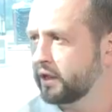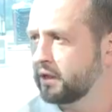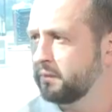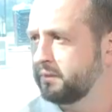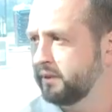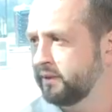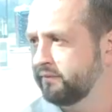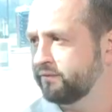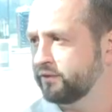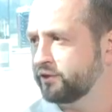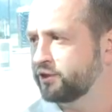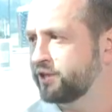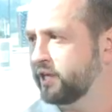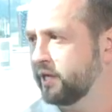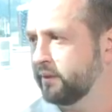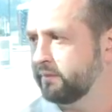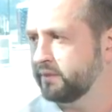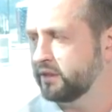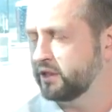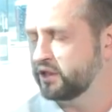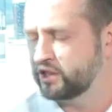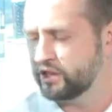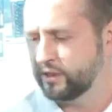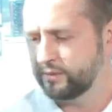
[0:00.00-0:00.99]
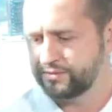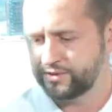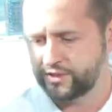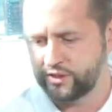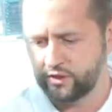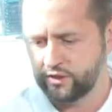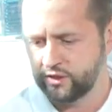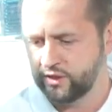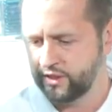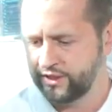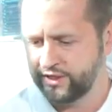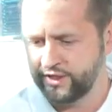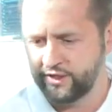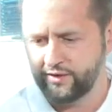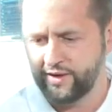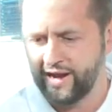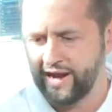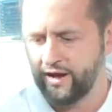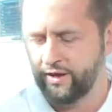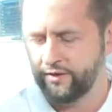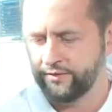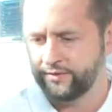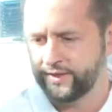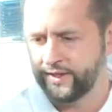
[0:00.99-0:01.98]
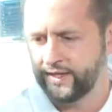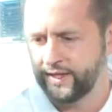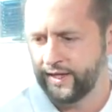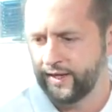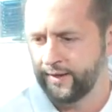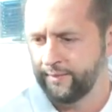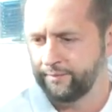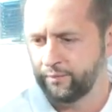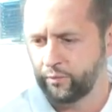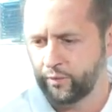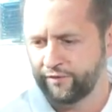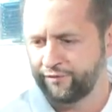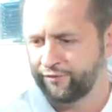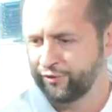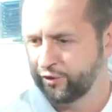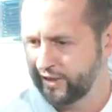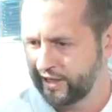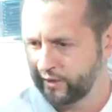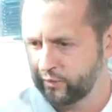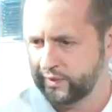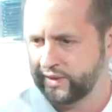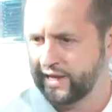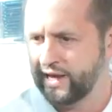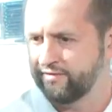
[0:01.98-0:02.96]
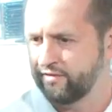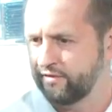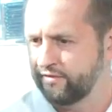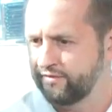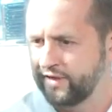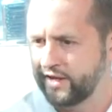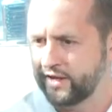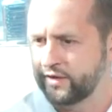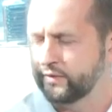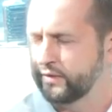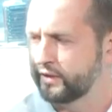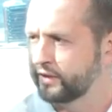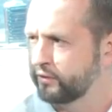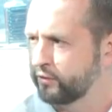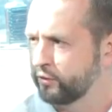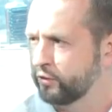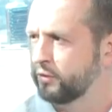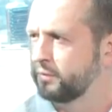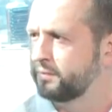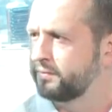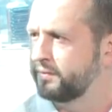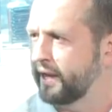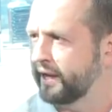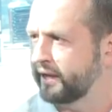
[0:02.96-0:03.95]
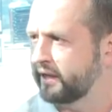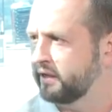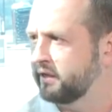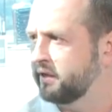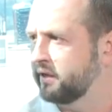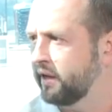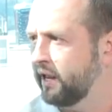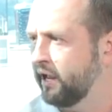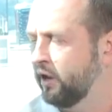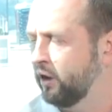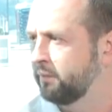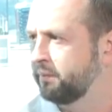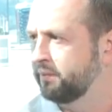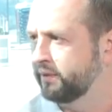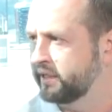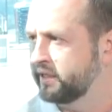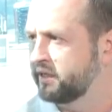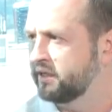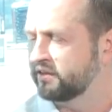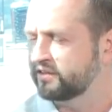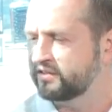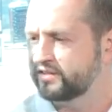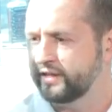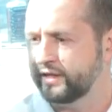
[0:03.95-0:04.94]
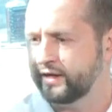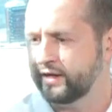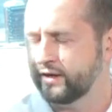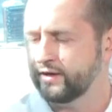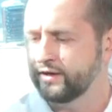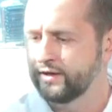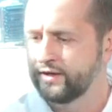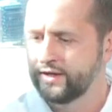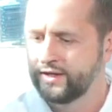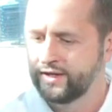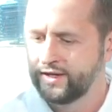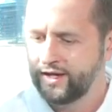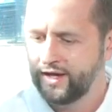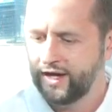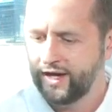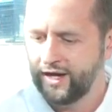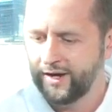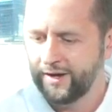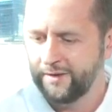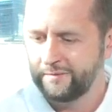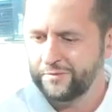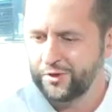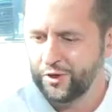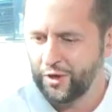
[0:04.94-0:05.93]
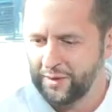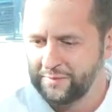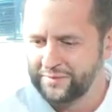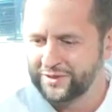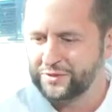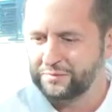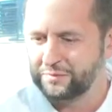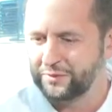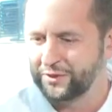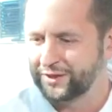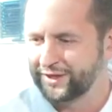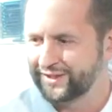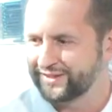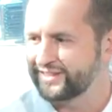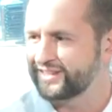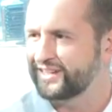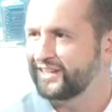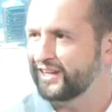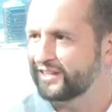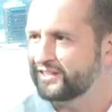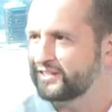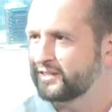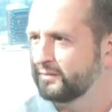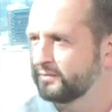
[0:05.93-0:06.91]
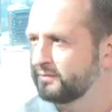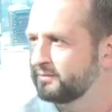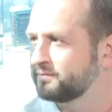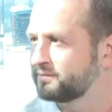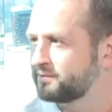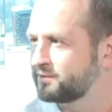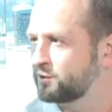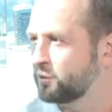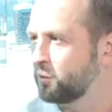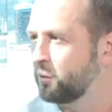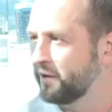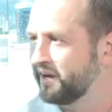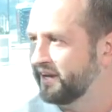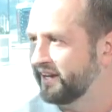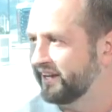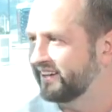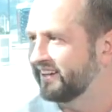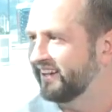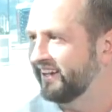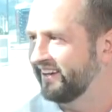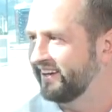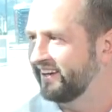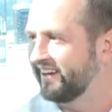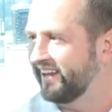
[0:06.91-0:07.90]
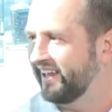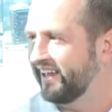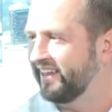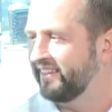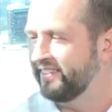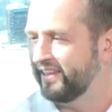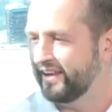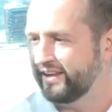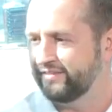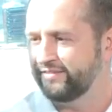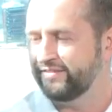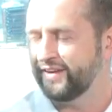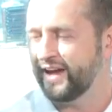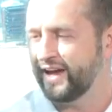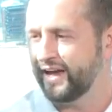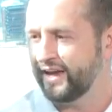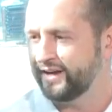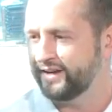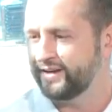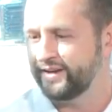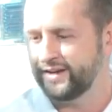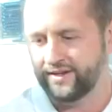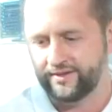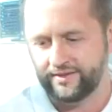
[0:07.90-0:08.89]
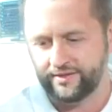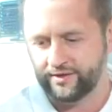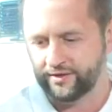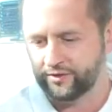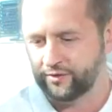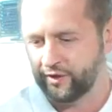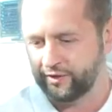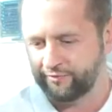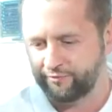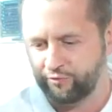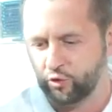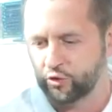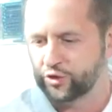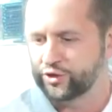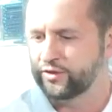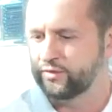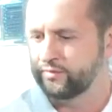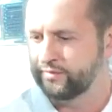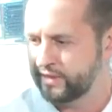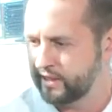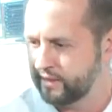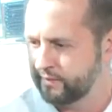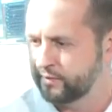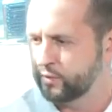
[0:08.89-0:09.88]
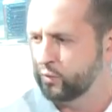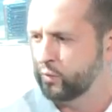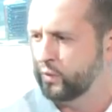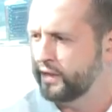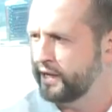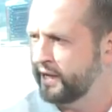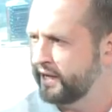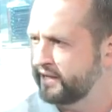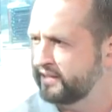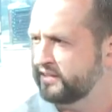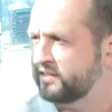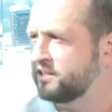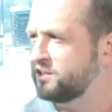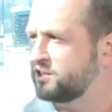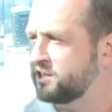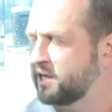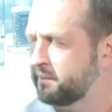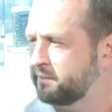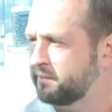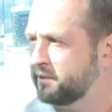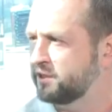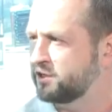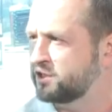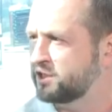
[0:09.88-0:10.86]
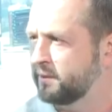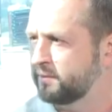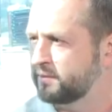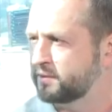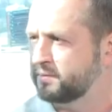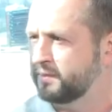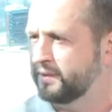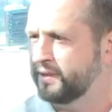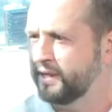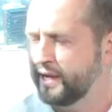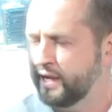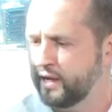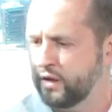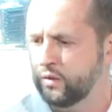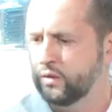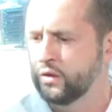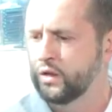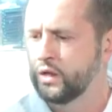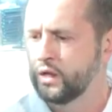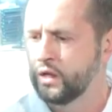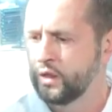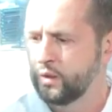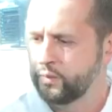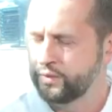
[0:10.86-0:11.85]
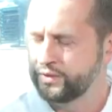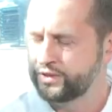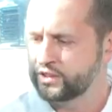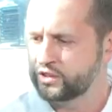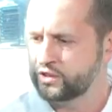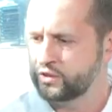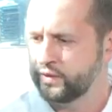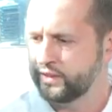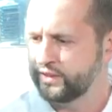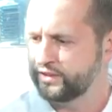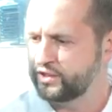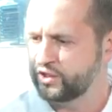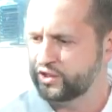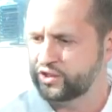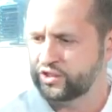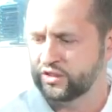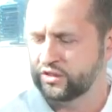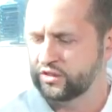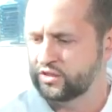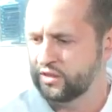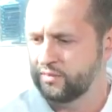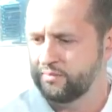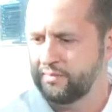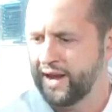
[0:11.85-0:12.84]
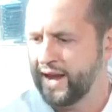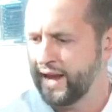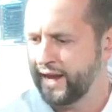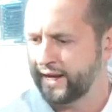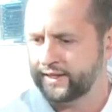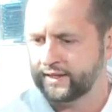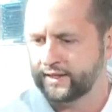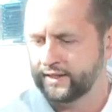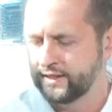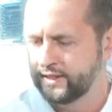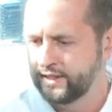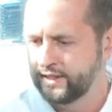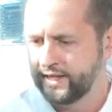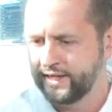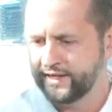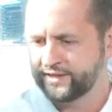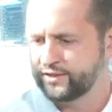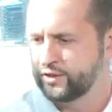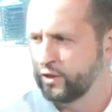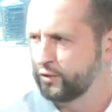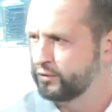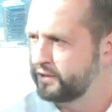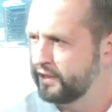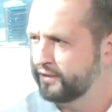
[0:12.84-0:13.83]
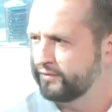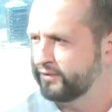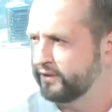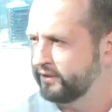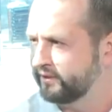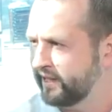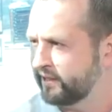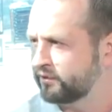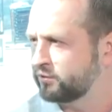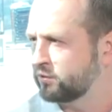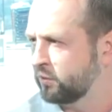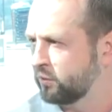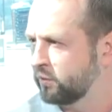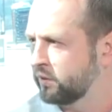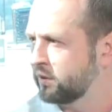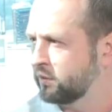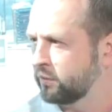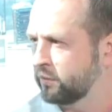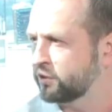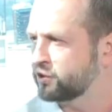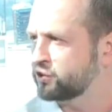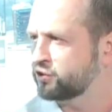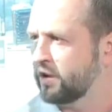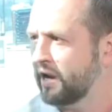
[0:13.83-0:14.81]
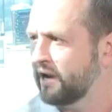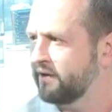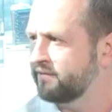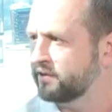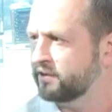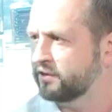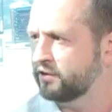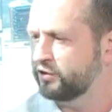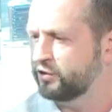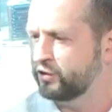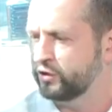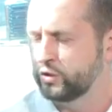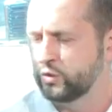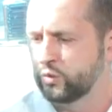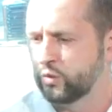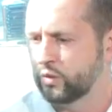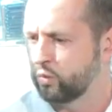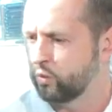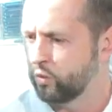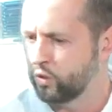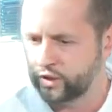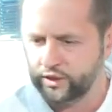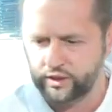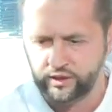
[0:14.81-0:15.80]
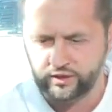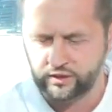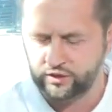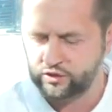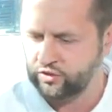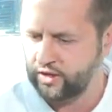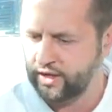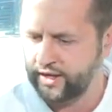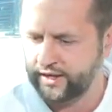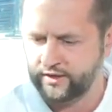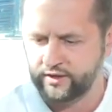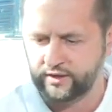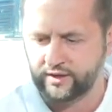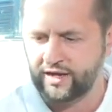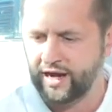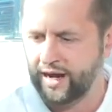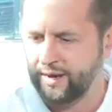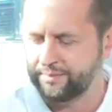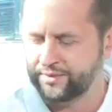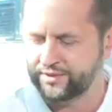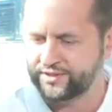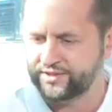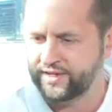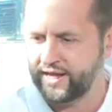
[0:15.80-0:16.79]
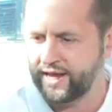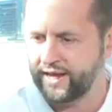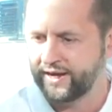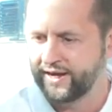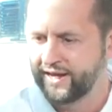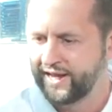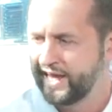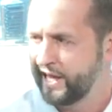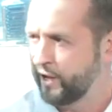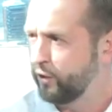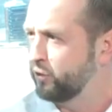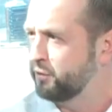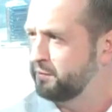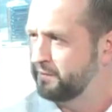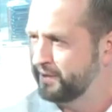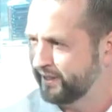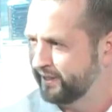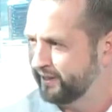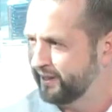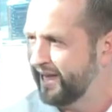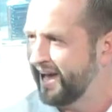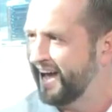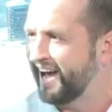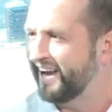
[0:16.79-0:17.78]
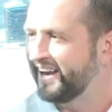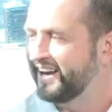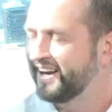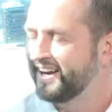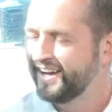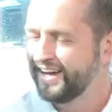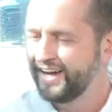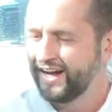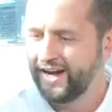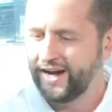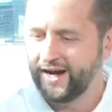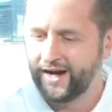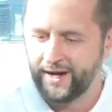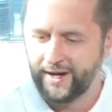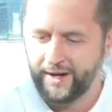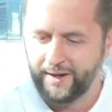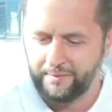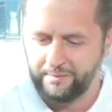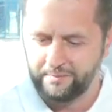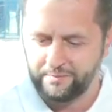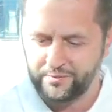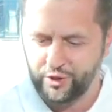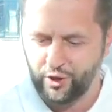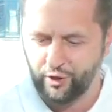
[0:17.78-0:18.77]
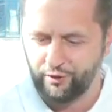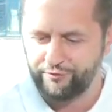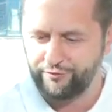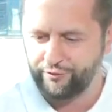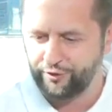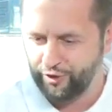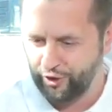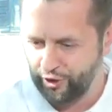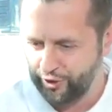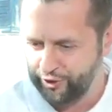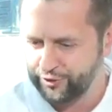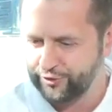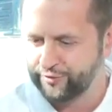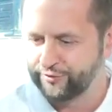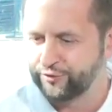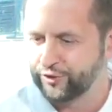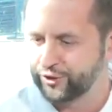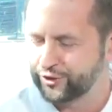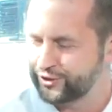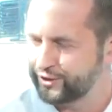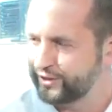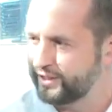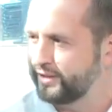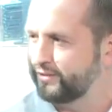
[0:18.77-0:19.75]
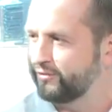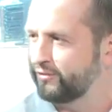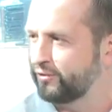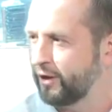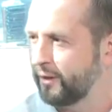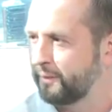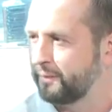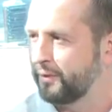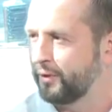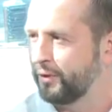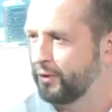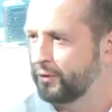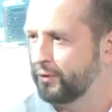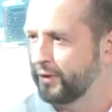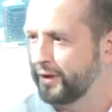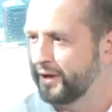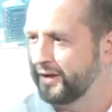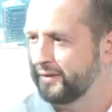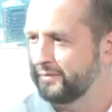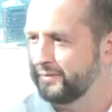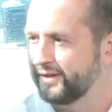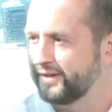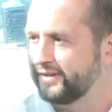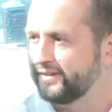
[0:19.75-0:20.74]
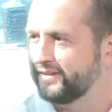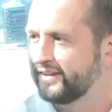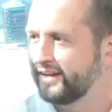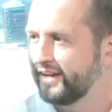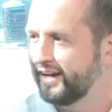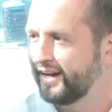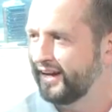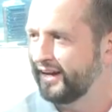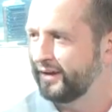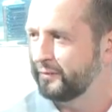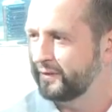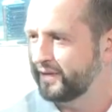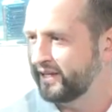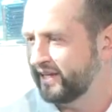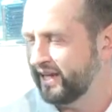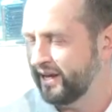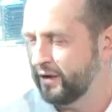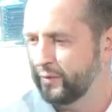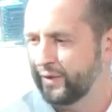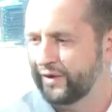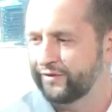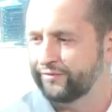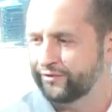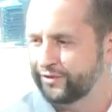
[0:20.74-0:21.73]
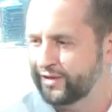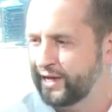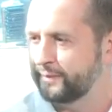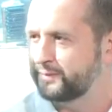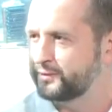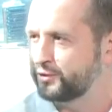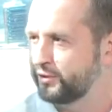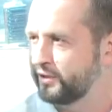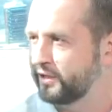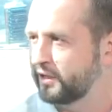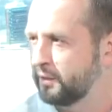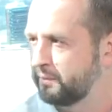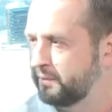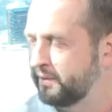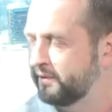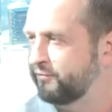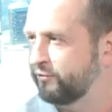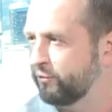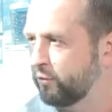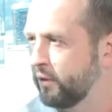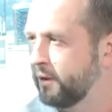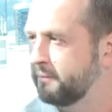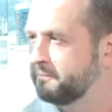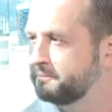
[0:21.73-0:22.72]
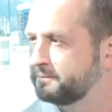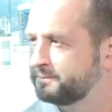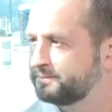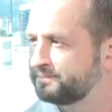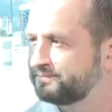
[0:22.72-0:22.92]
to compete for championships year in and year out. We feel like we have a veteran group that can help lead us there. Emmitsburg is accustomed to winning, and they've had the great fortune of being able to win NEC championships. But now, with this transition to the MAAC, it's no different. That's what we're striving to do. We're working to try to accomplish that. It would mean a lot, for our university, for our program, and we can't wait for the opportunity to compete for one.